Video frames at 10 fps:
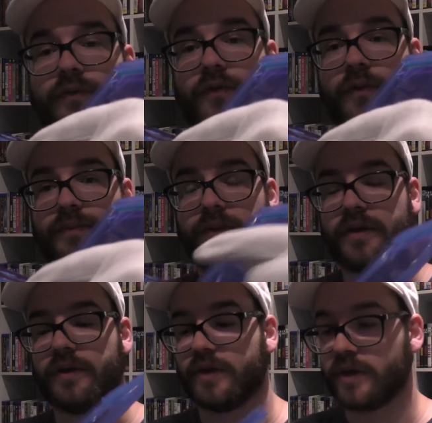from
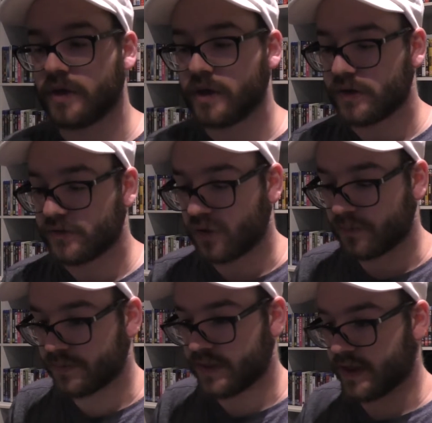the
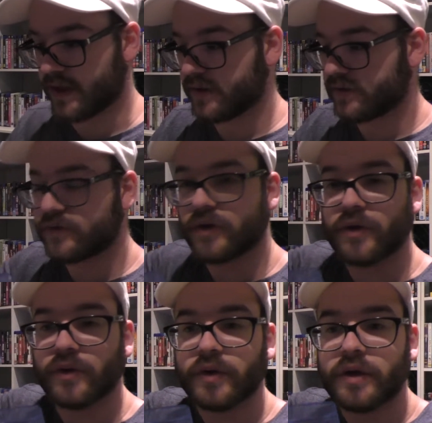top there.
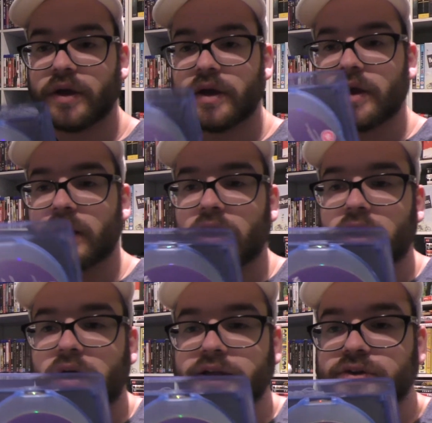So
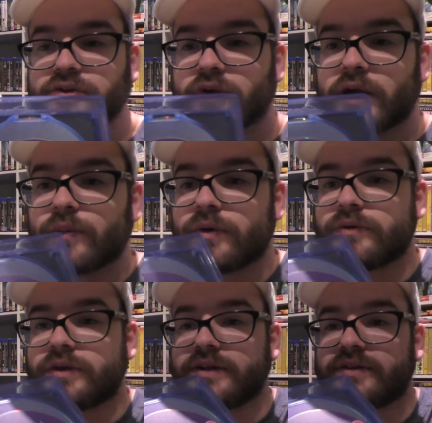I don't know how well
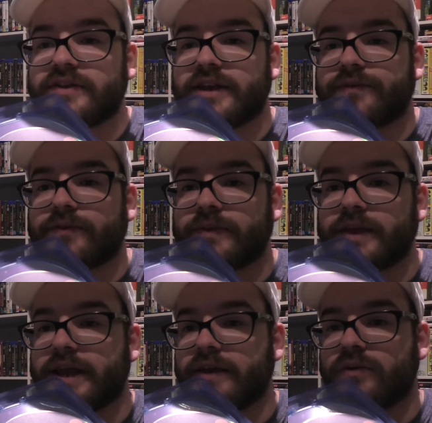you can see it from
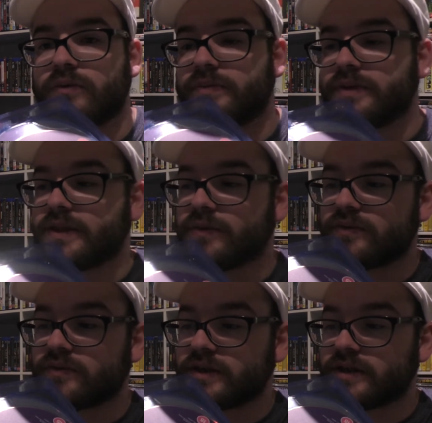the angle, but there
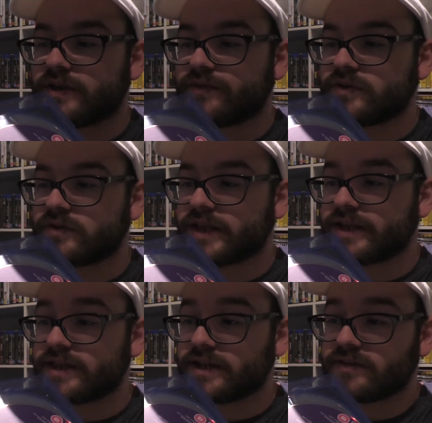is a definite,
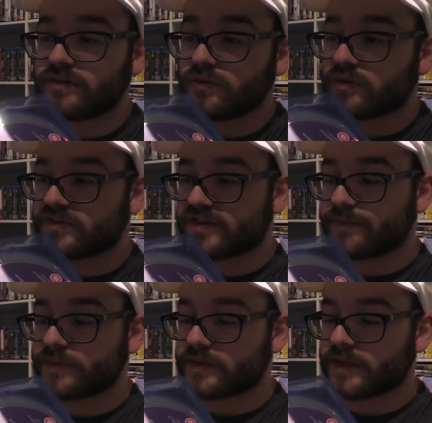like, it's still got
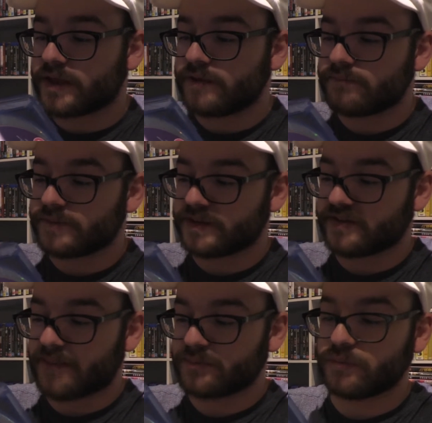something there, but this
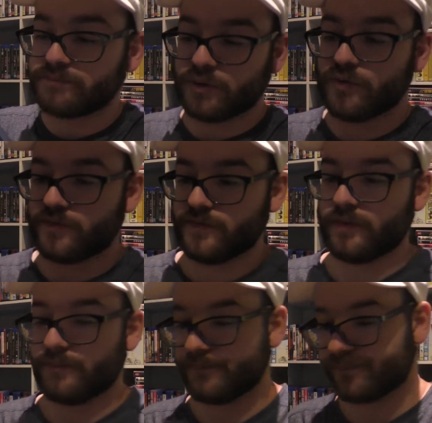happened on both of
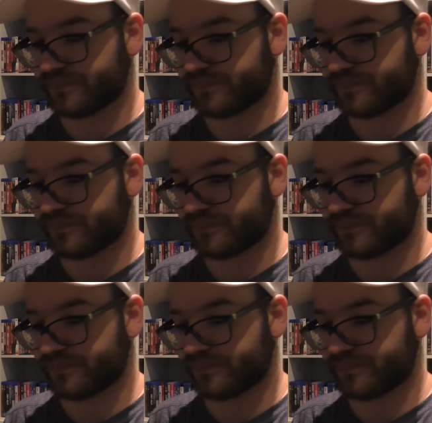them.